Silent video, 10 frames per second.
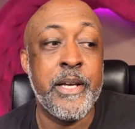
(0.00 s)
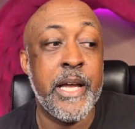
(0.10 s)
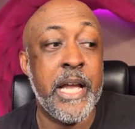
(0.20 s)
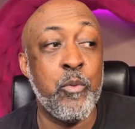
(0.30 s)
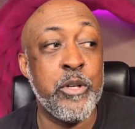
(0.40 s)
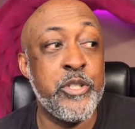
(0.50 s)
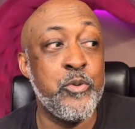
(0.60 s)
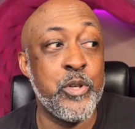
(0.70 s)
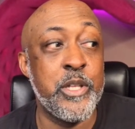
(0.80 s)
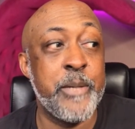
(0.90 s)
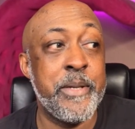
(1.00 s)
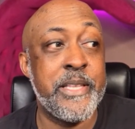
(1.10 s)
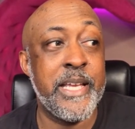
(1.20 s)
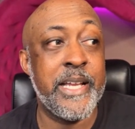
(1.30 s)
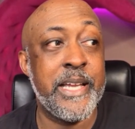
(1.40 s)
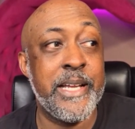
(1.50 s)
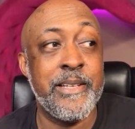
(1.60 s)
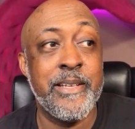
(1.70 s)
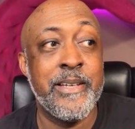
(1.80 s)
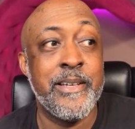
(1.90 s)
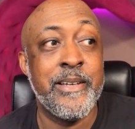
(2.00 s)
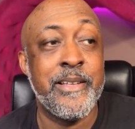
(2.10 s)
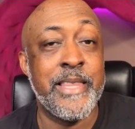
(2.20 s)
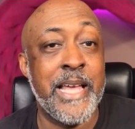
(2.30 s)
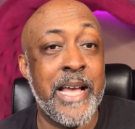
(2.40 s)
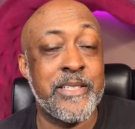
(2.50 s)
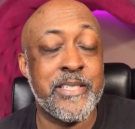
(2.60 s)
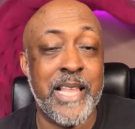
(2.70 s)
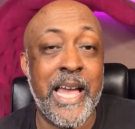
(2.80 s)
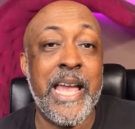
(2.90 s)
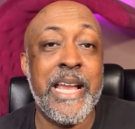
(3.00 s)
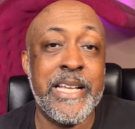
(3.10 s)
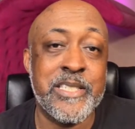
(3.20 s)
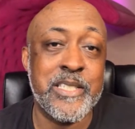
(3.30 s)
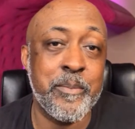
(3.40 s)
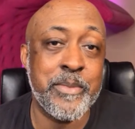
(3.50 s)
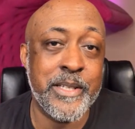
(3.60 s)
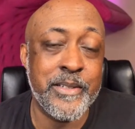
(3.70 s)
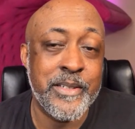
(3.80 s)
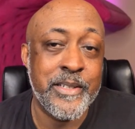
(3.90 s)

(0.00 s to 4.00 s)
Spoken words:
and would you really be thinking that slang is something